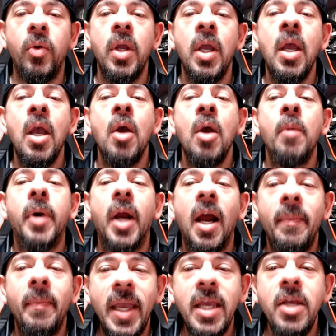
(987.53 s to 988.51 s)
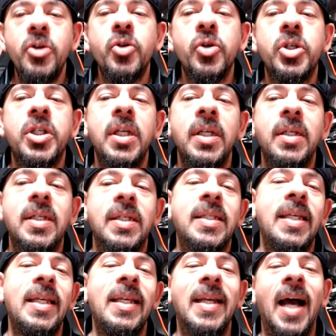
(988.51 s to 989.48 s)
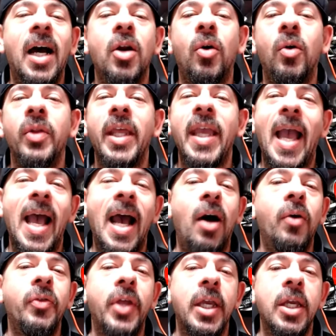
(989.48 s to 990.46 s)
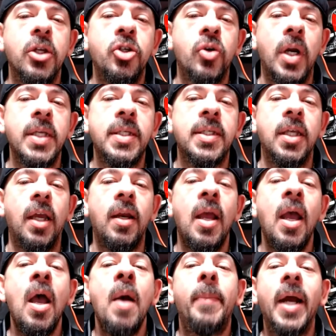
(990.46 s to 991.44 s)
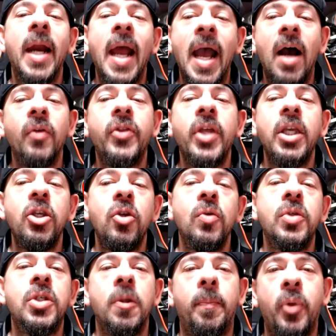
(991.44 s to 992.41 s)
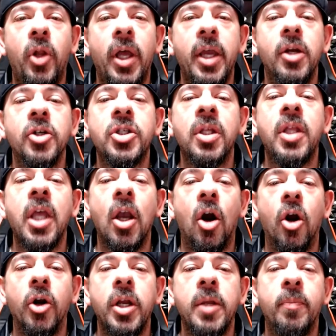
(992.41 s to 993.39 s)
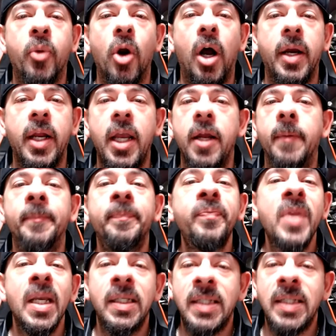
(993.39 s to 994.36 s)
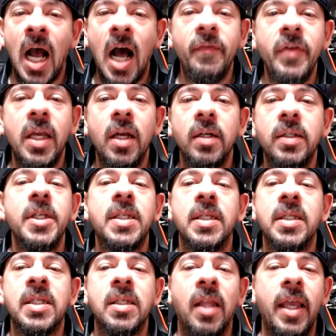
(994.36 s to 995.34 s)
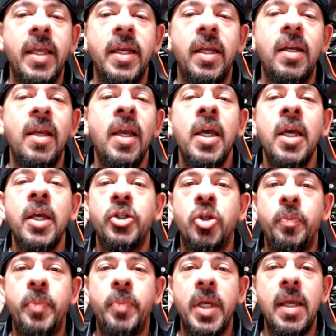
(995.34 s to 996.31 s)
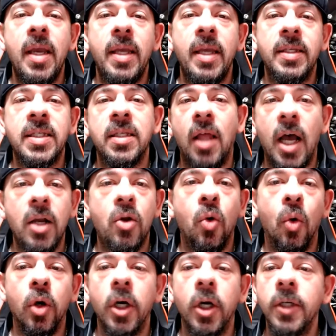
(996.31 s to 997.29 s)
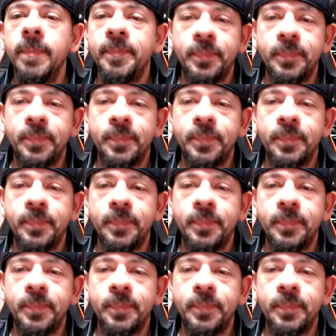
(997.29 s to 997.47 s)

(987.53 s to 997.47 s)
but I'm interested to see not only how they address it, but how they use the players that they already brought in. Javier Thomas is slated to be a slot corner.